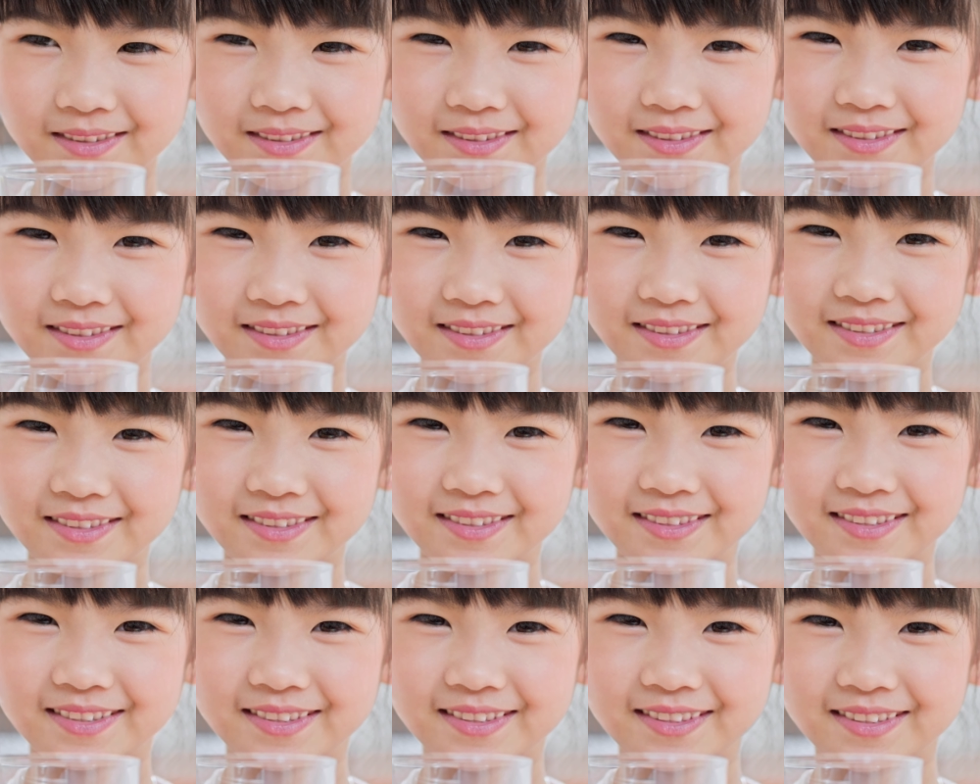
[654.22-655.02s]
they are
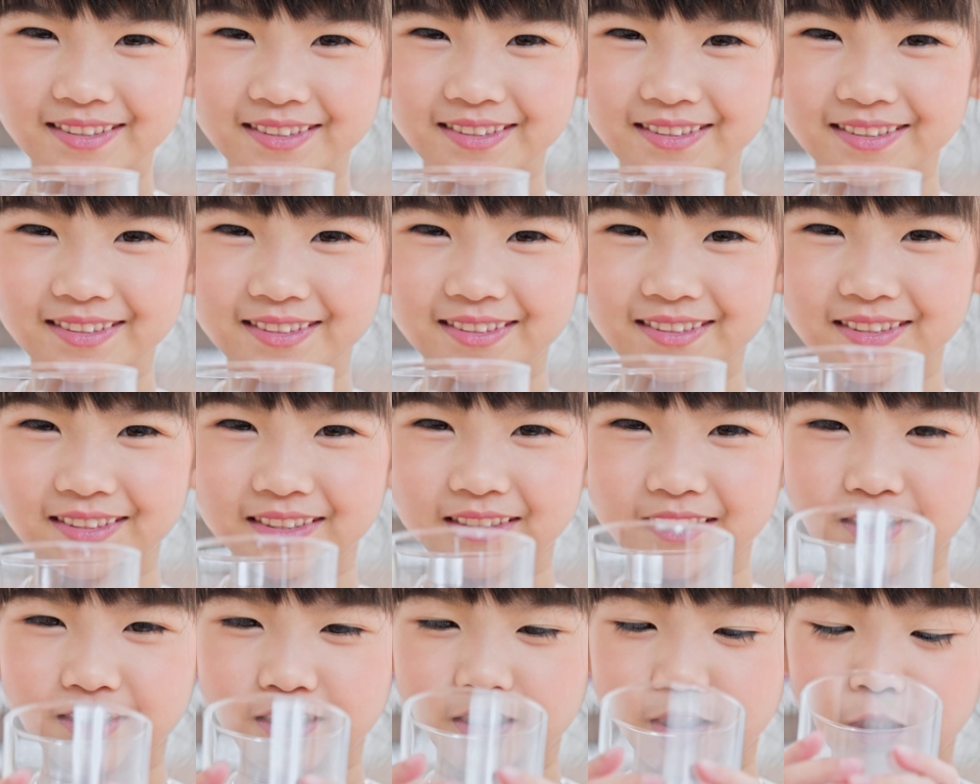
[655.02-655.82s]
going
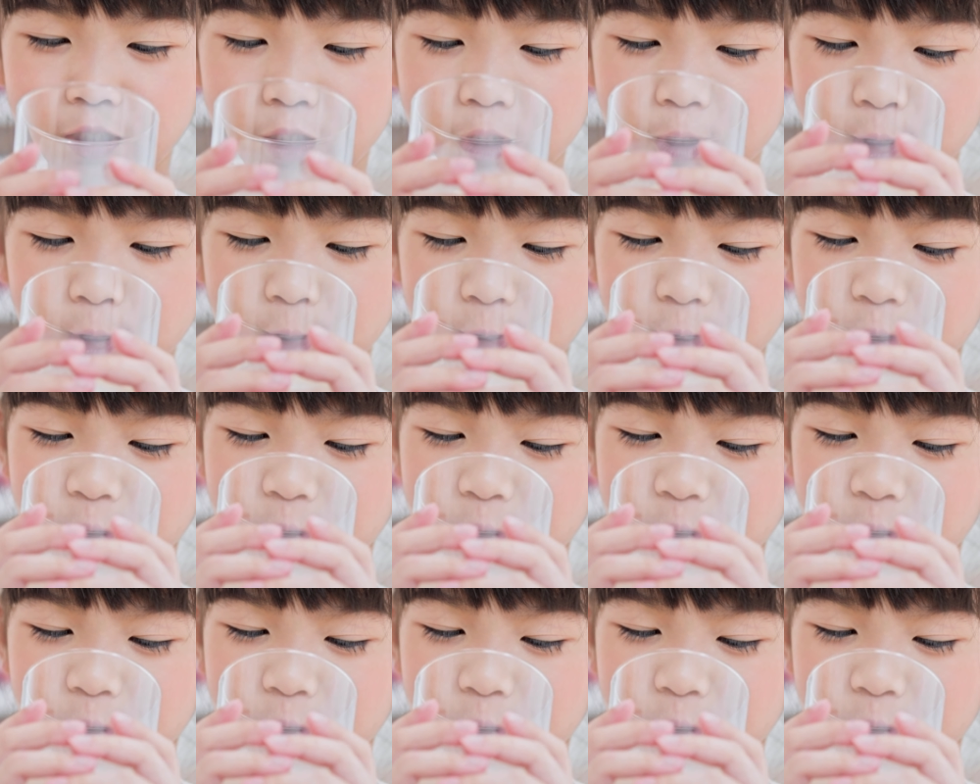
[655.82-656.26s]
strong. They are